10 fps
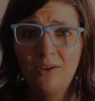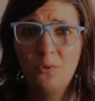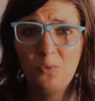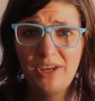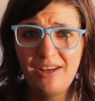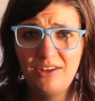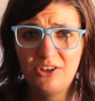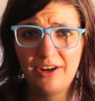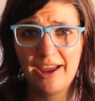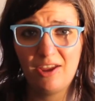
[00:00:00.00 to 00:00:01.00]
We need
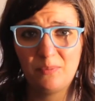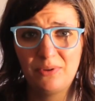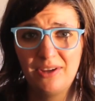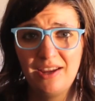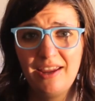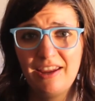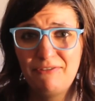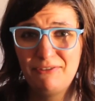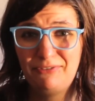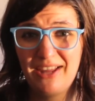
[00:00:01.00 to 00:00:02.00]
your help if
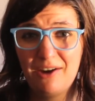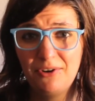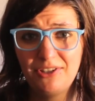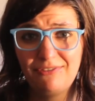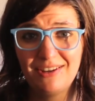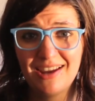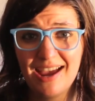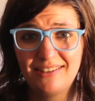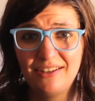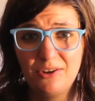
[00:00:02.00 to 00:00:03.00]
the Flowers of
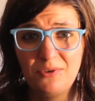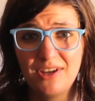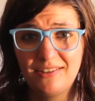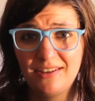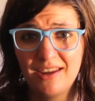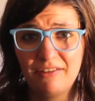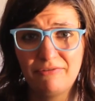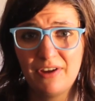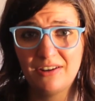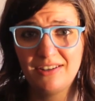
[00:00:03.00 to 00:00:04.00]
Fantastico doesn't get
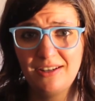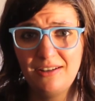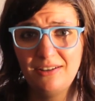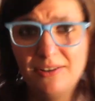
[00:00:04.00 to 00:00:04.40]
funded.